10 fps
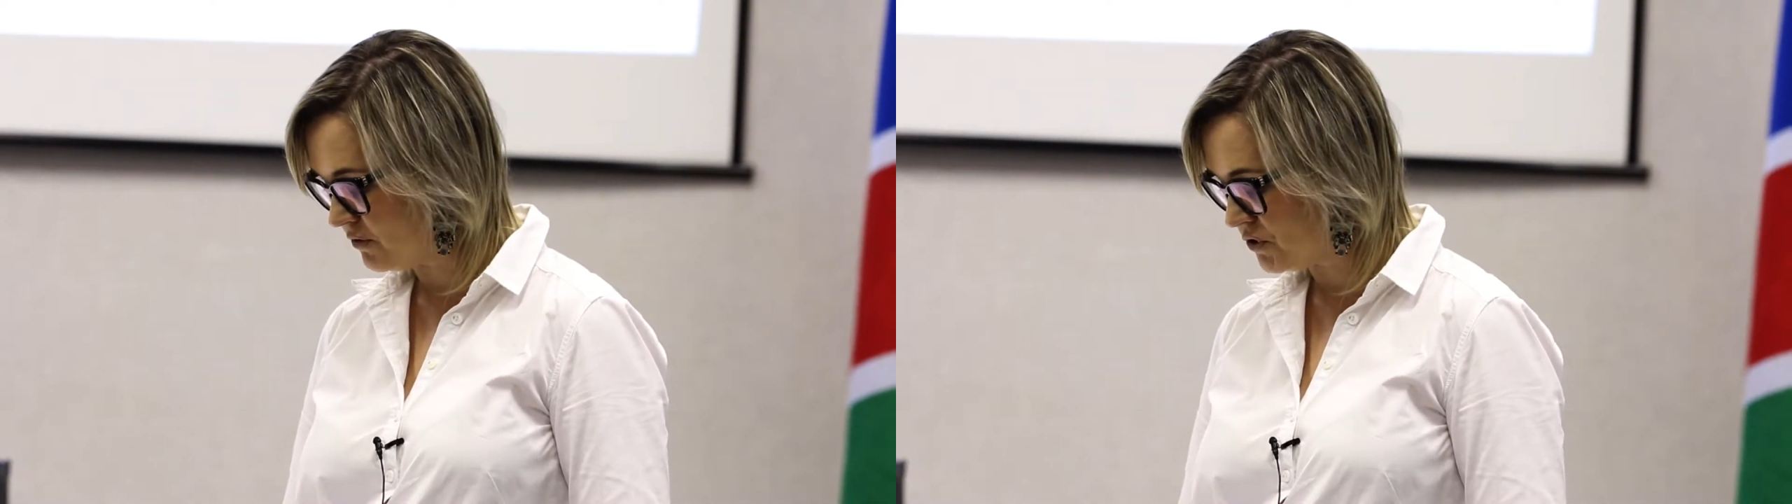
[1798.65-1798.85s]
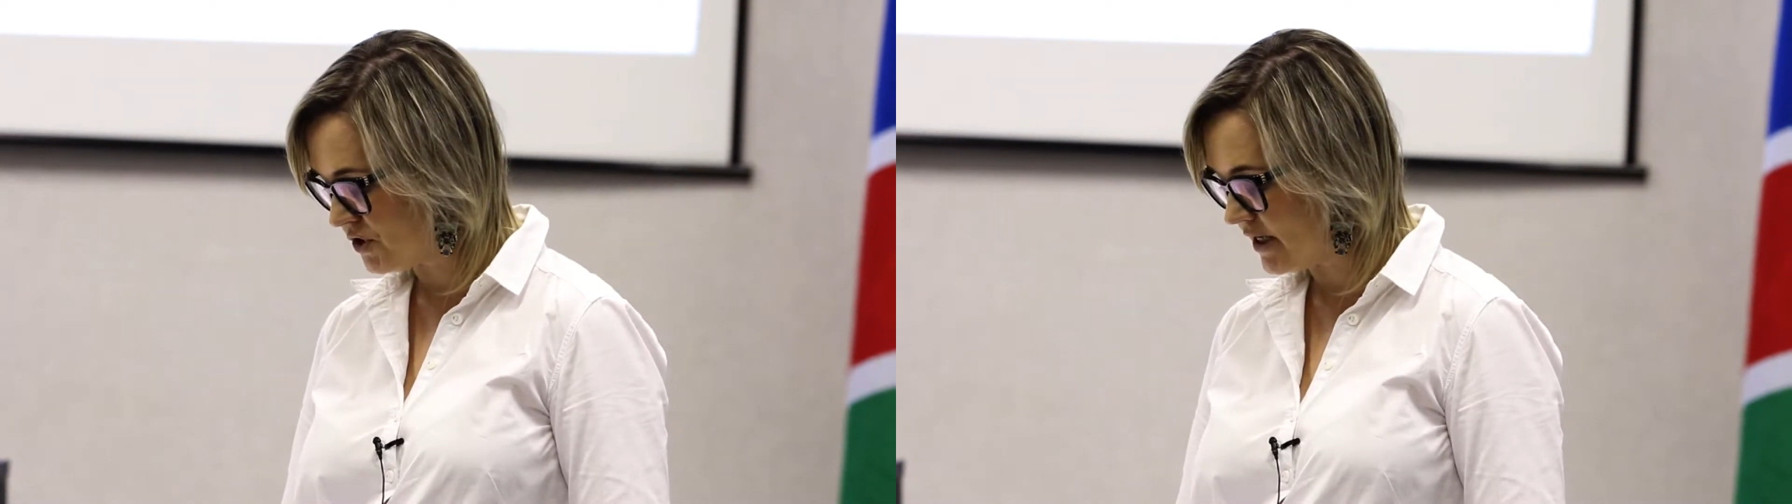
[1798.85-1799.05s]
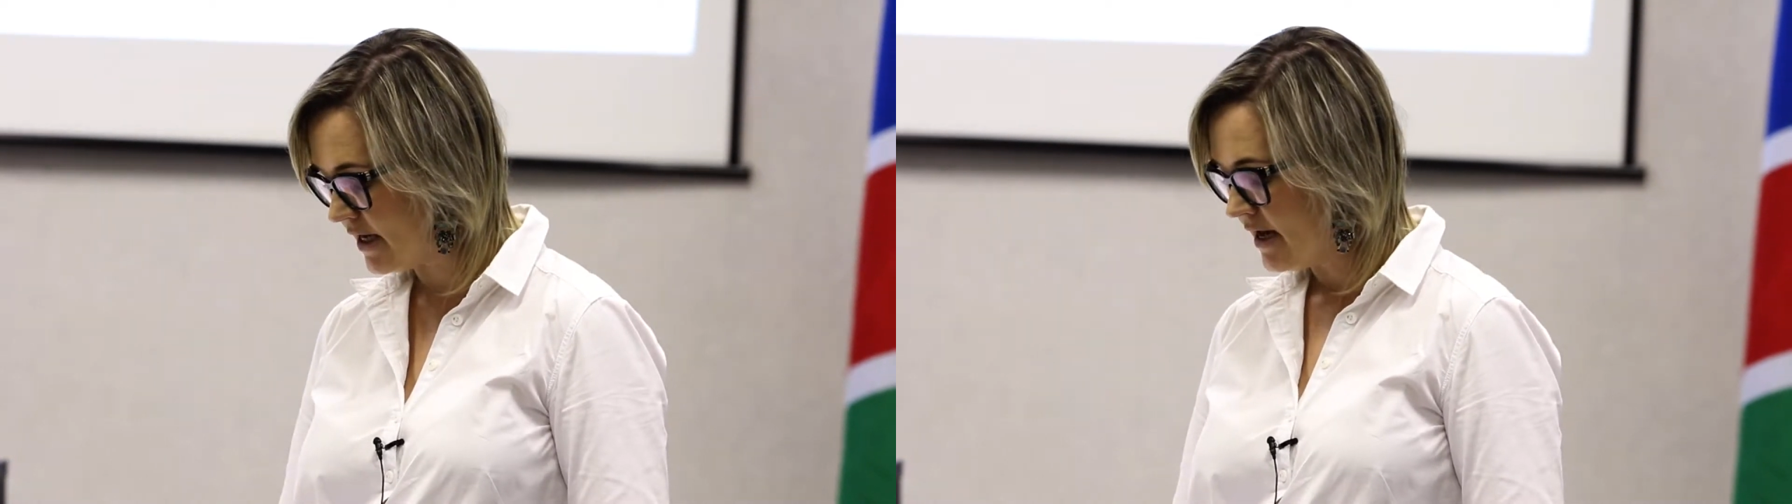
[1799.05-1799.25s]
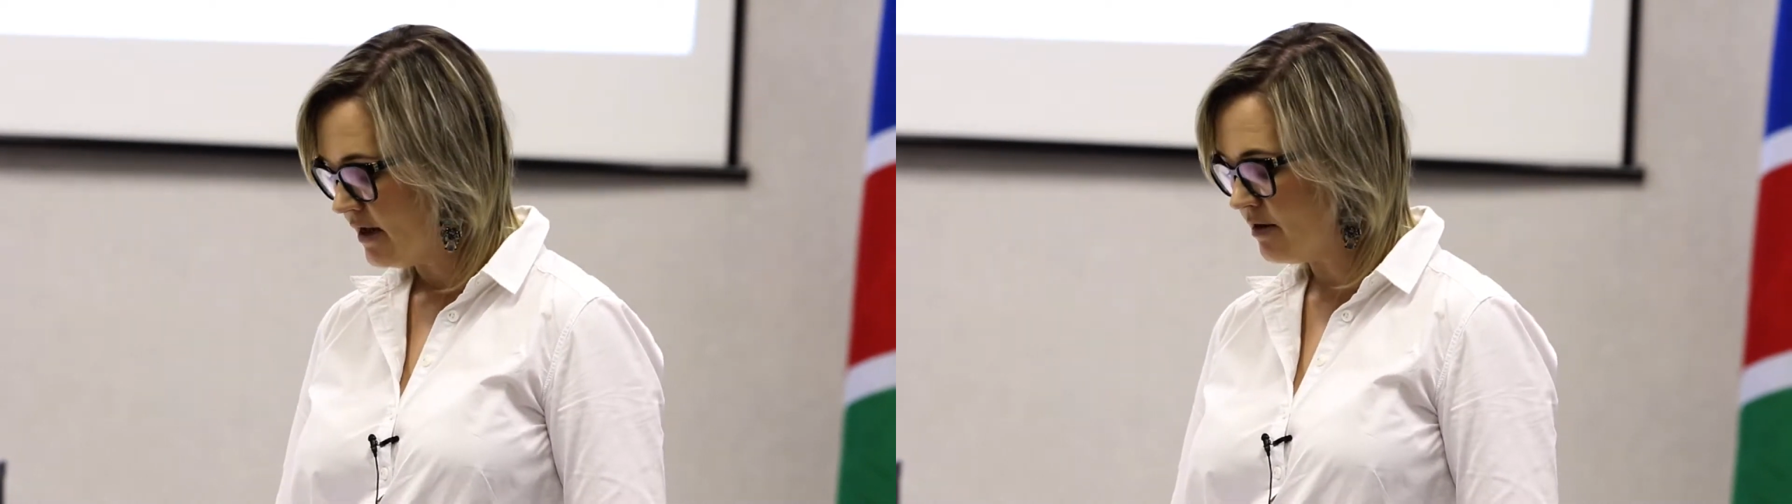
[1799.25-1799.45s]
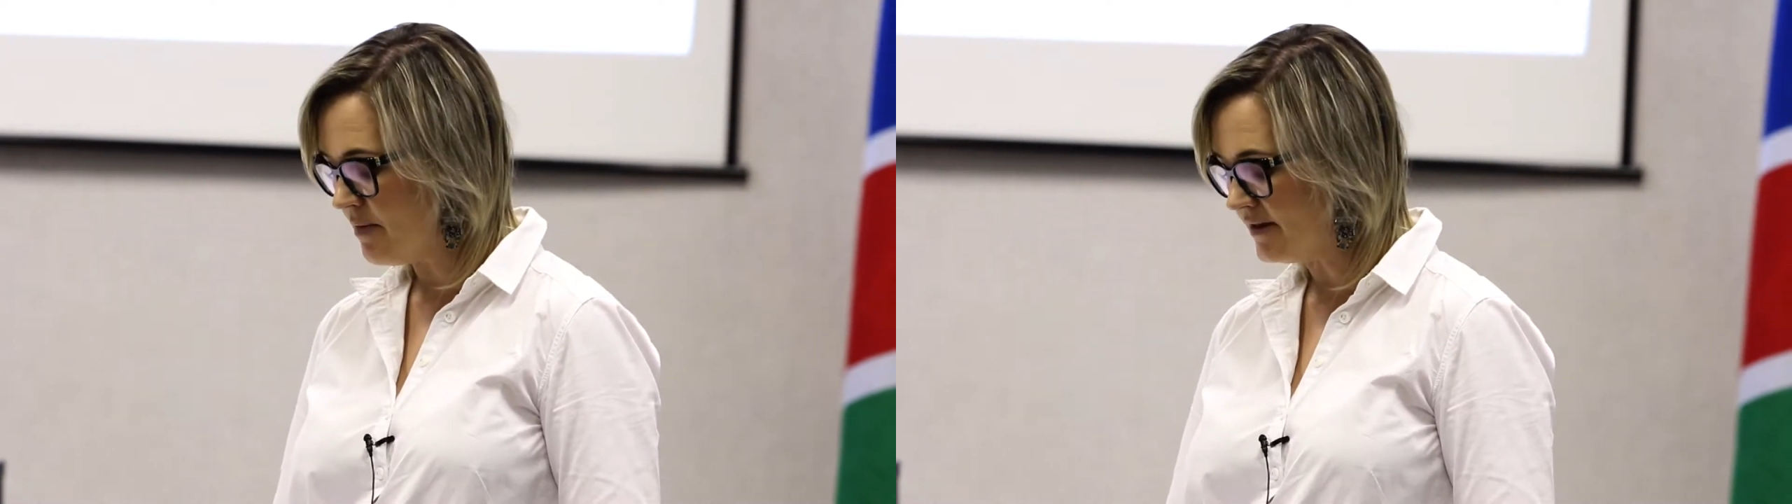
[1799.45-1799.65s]
you'll see
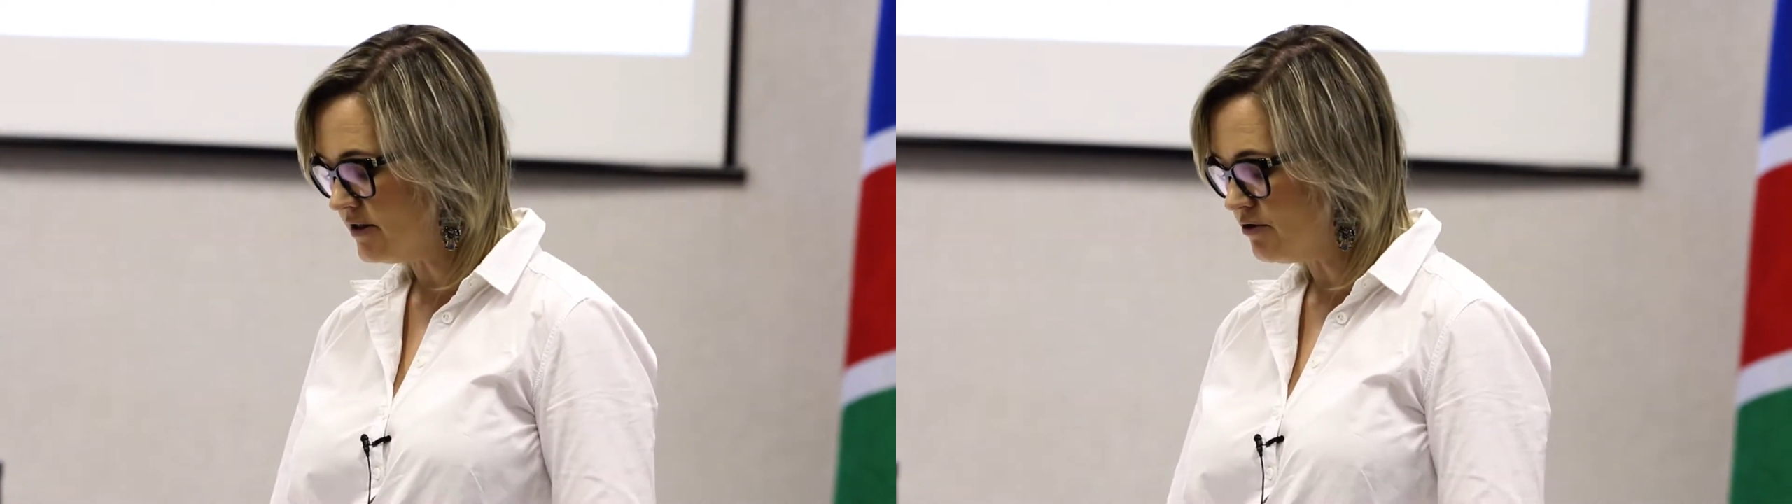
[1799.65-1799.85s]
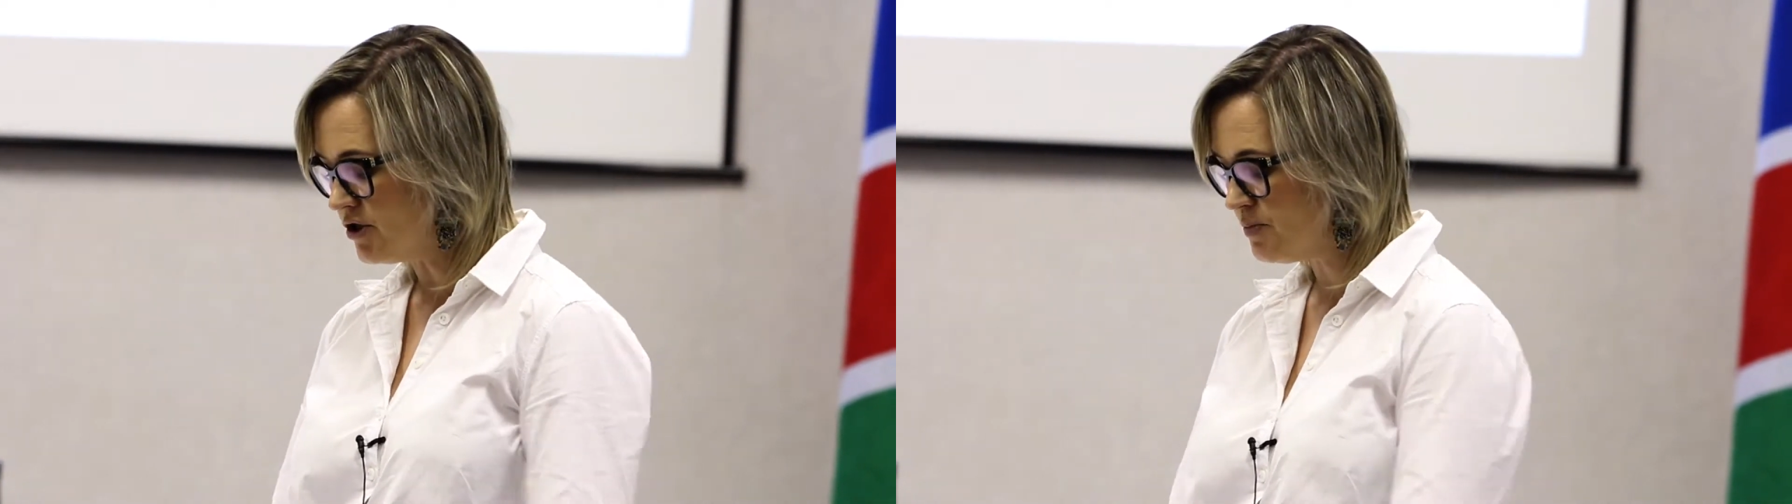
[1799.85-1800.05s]
the matter is